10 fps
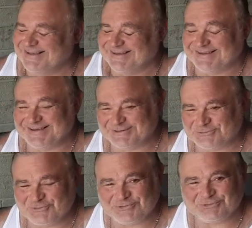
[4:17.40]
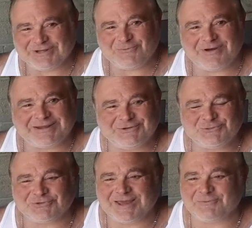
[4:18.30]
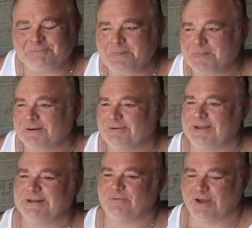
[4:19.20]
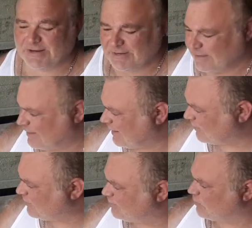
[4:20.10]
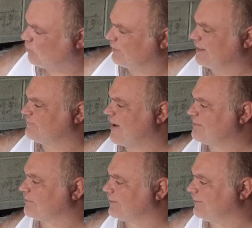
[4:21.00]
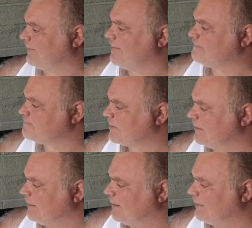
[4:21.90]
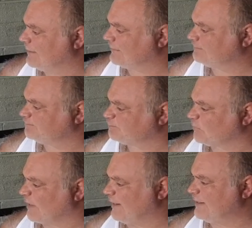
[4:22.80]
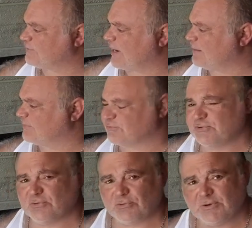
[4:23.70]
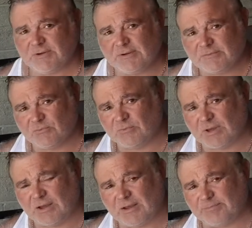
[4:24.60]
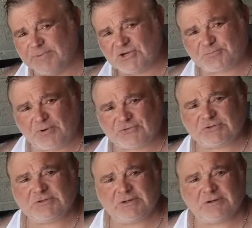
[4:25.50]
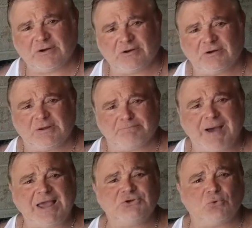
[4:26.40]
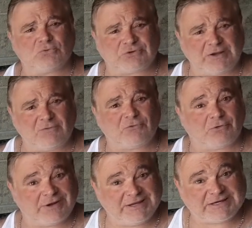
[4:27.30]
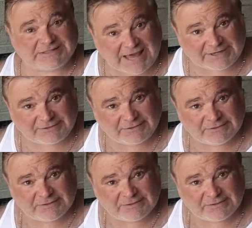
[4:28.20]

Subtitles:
Sure, it'll take a while to get used to that. Anyway, we put 185 on here. Anytime that you're bench pressing by yourself or inclining,